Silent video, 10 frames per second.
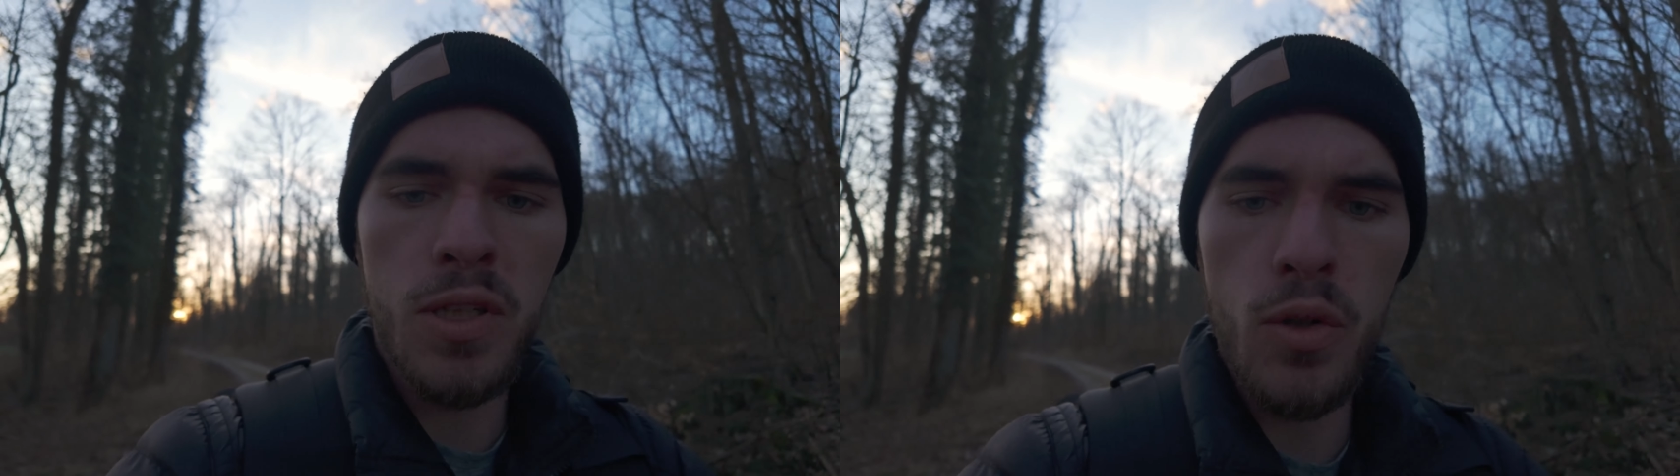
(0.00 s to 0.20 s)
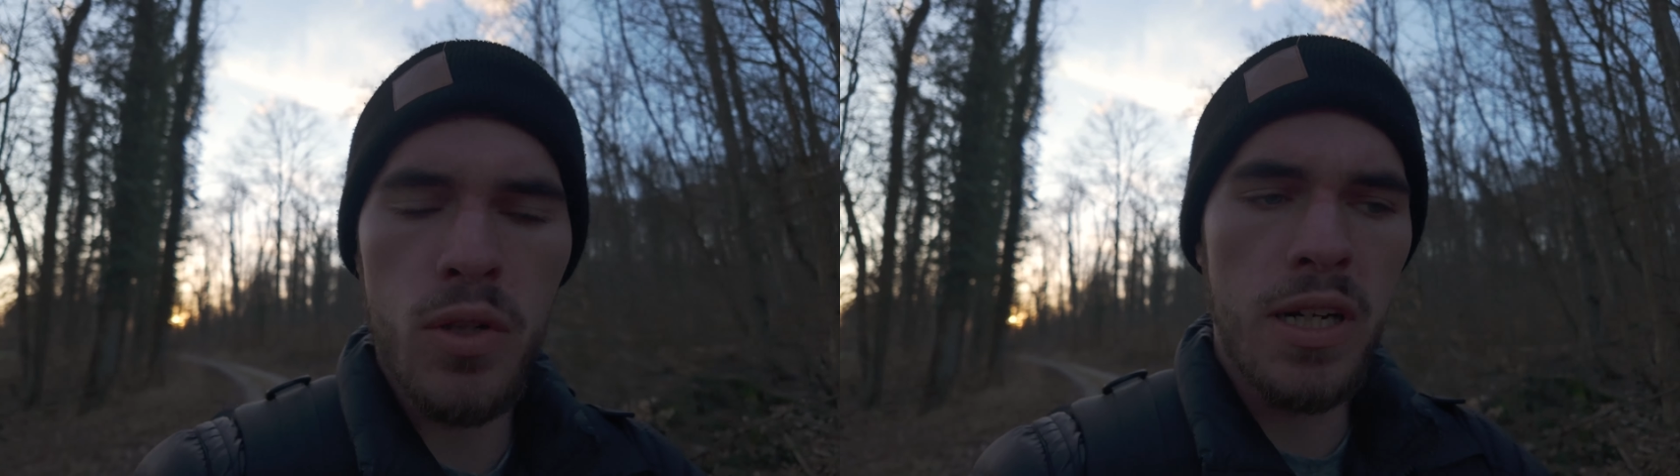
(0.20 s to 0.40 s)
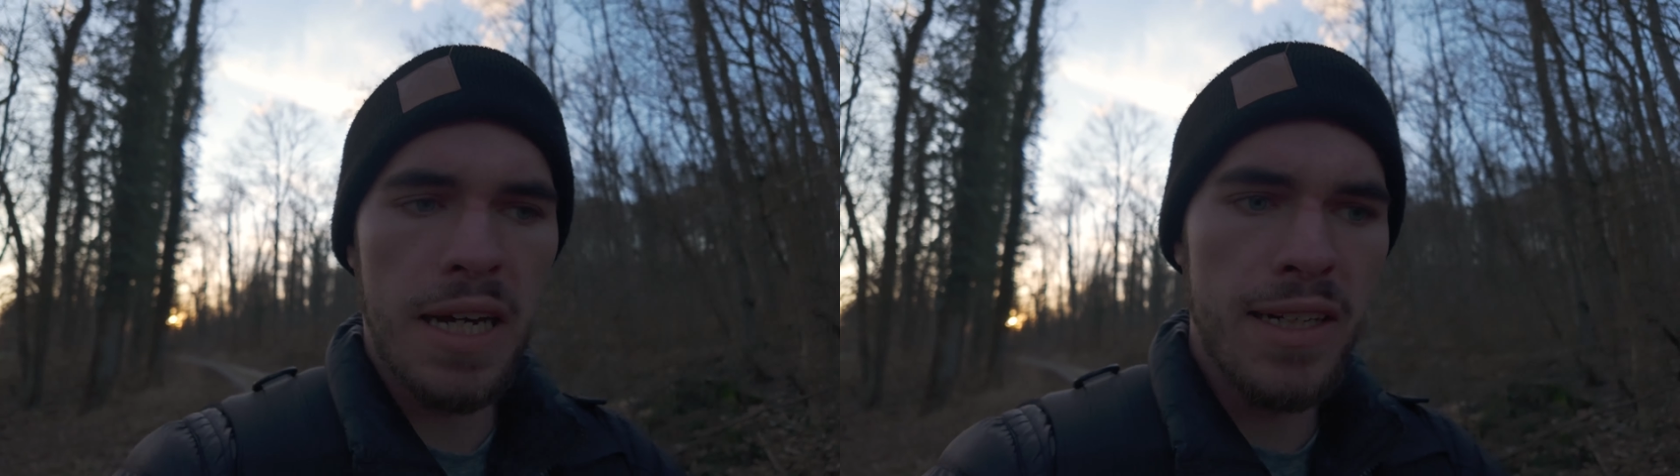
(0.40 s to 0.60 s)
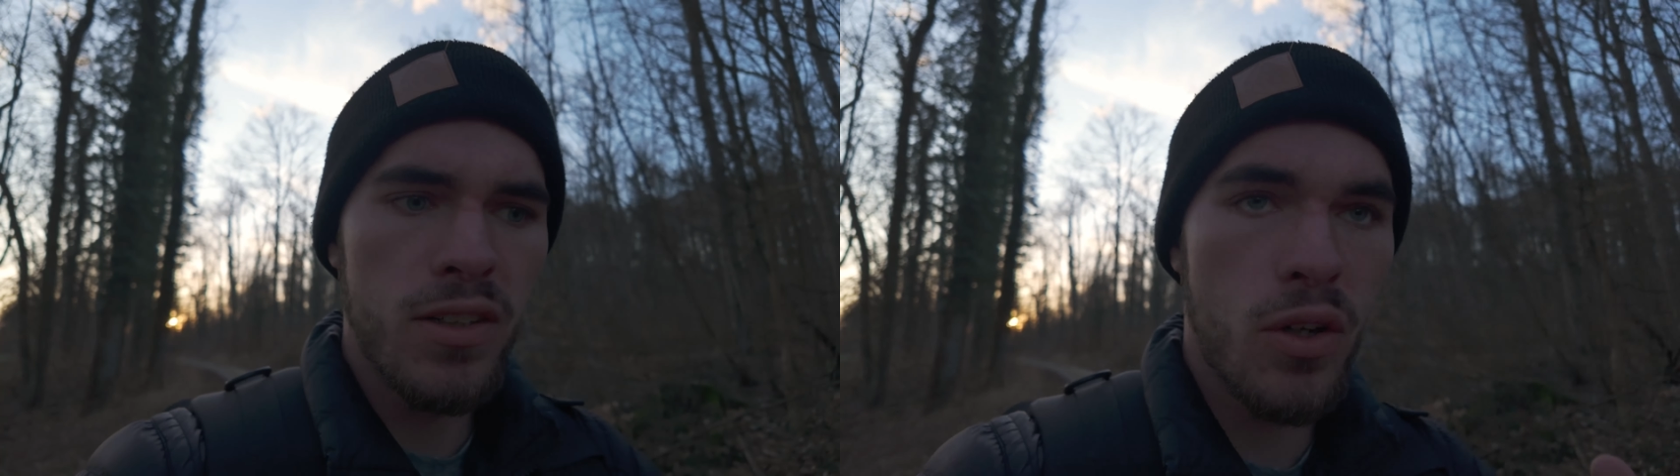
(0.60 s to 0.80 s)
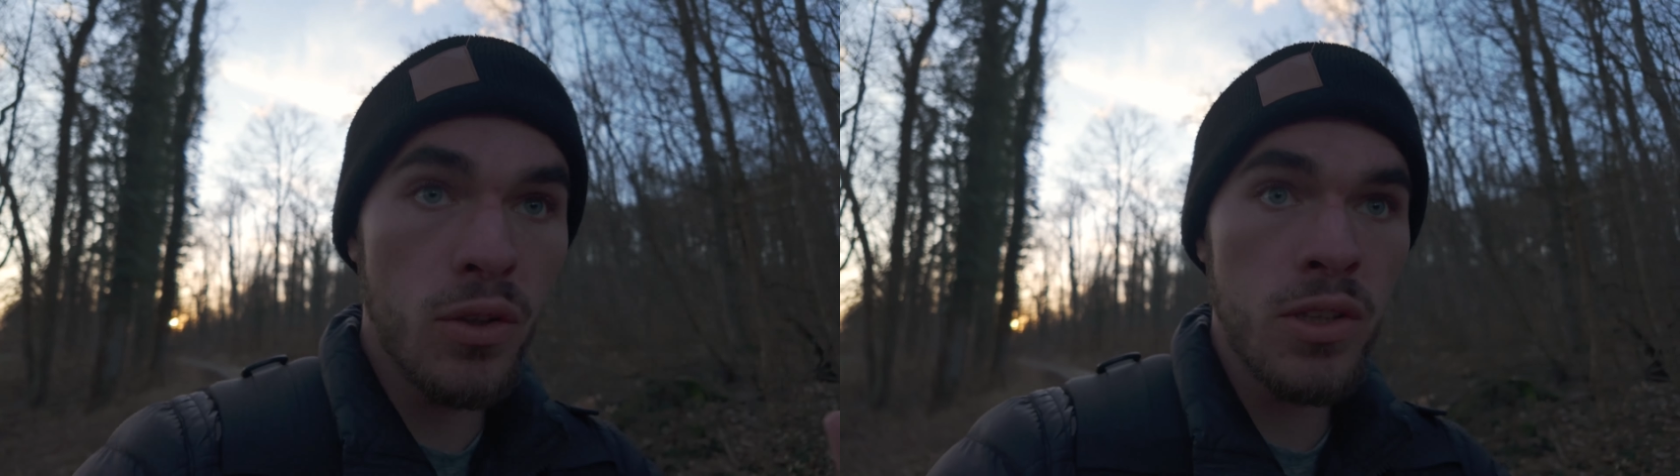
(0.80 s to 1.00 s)
golden light
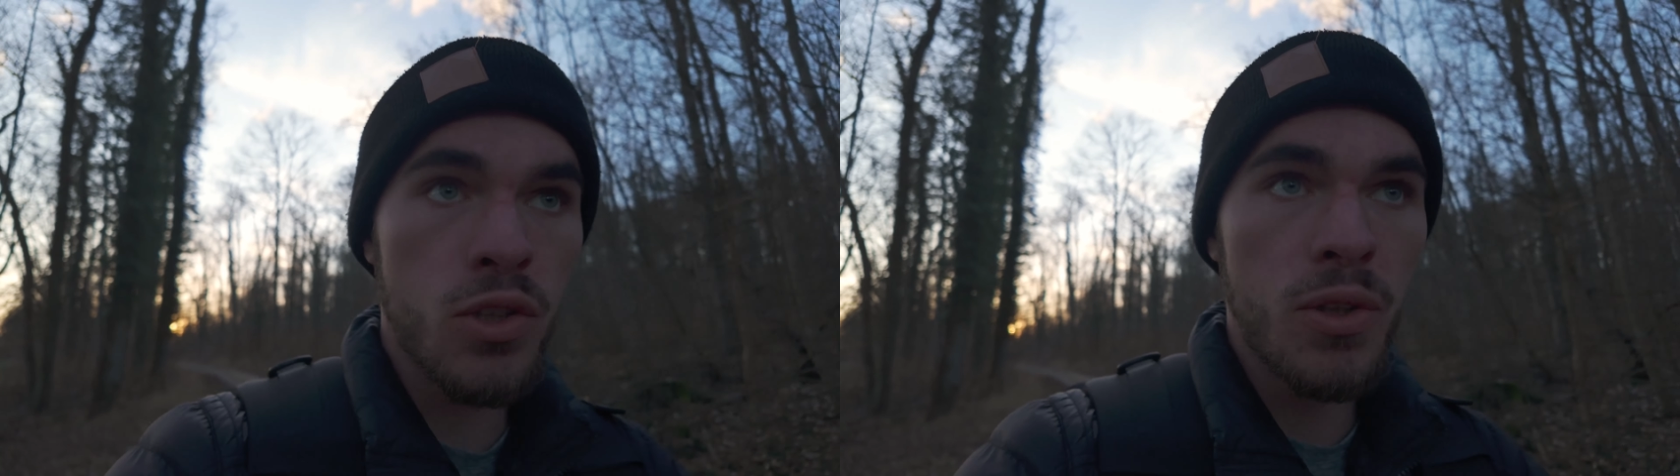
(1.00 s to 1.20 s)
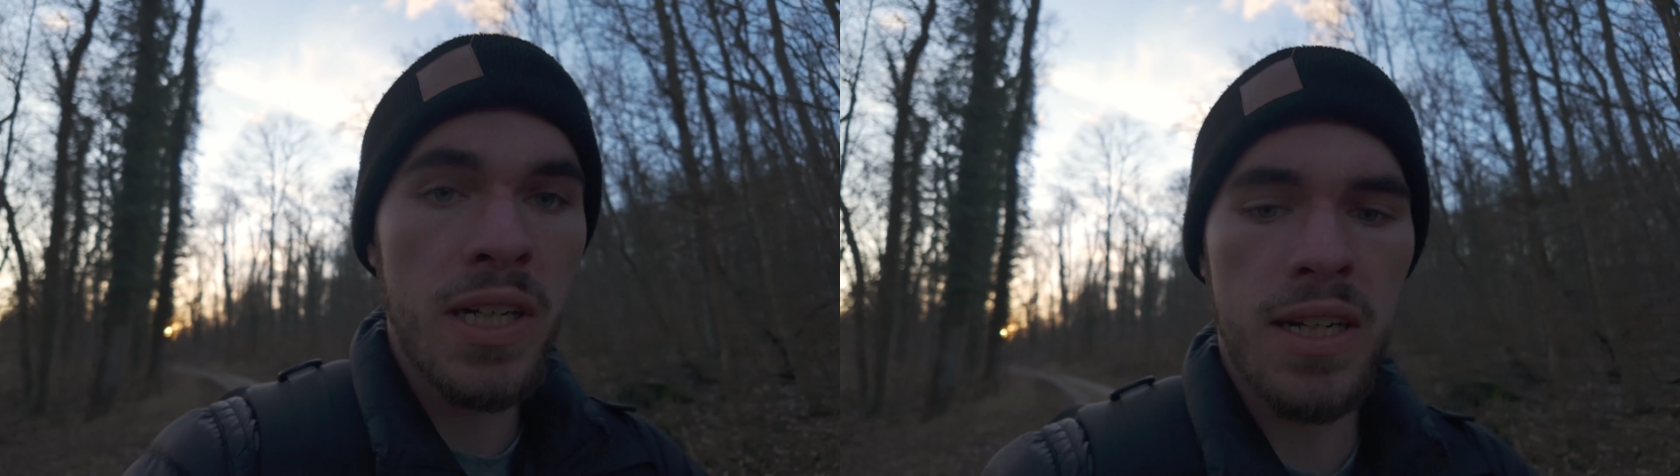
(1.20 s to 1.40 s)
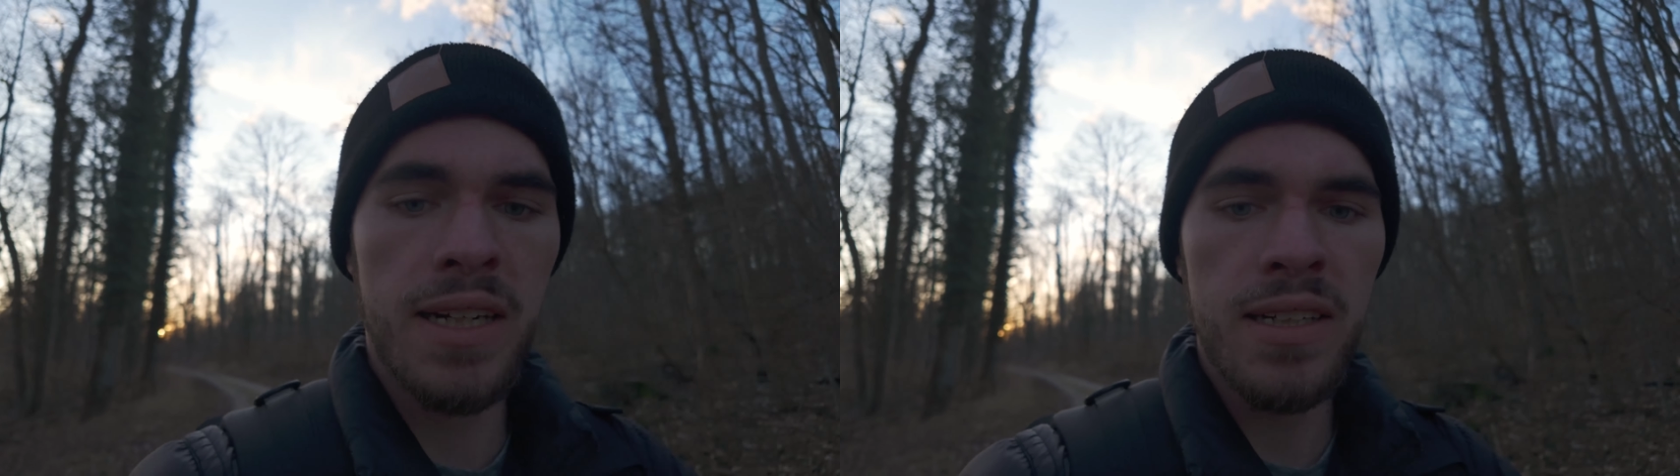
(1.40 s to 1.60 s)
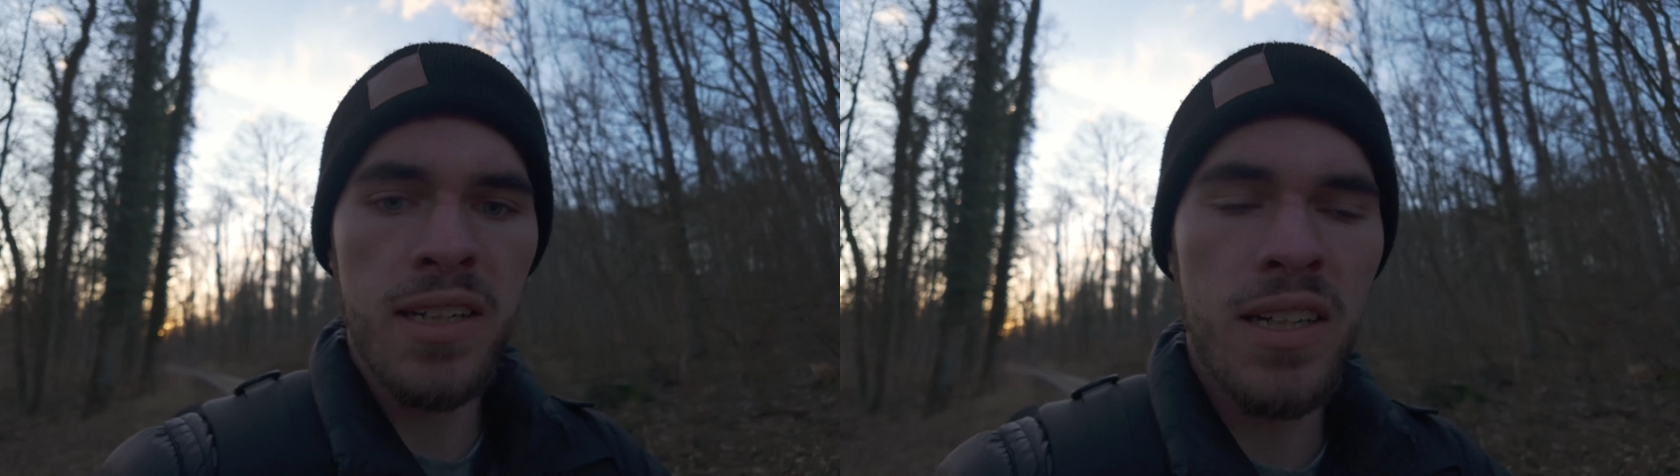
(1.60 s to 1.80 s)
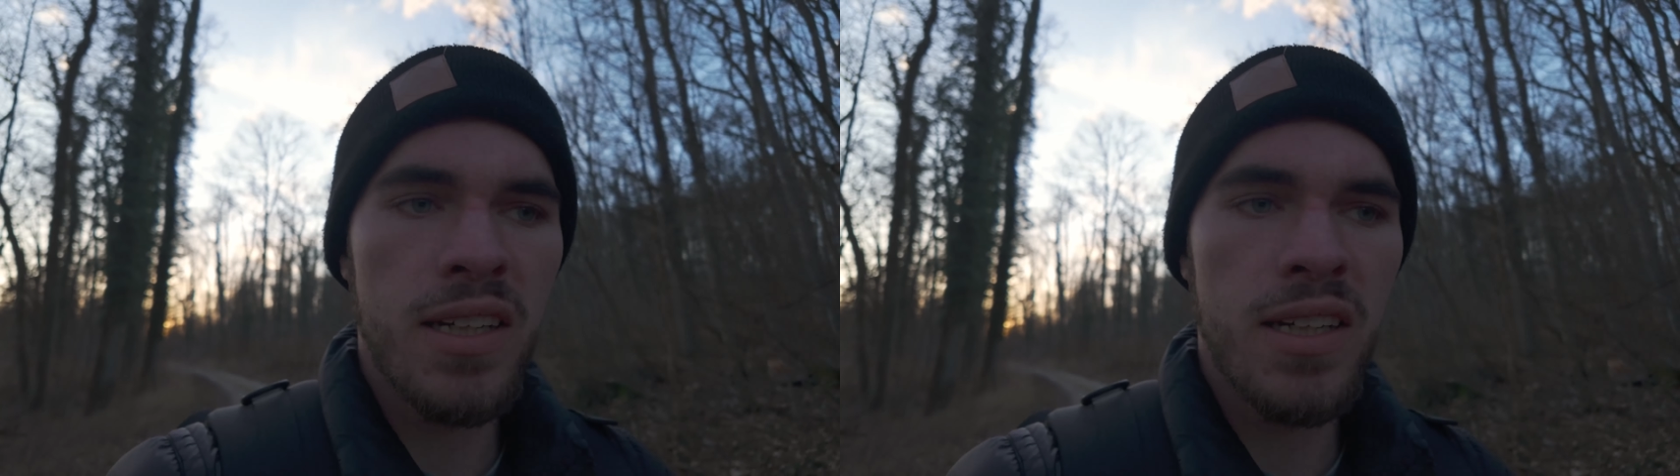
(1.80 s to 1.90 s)
on the tree line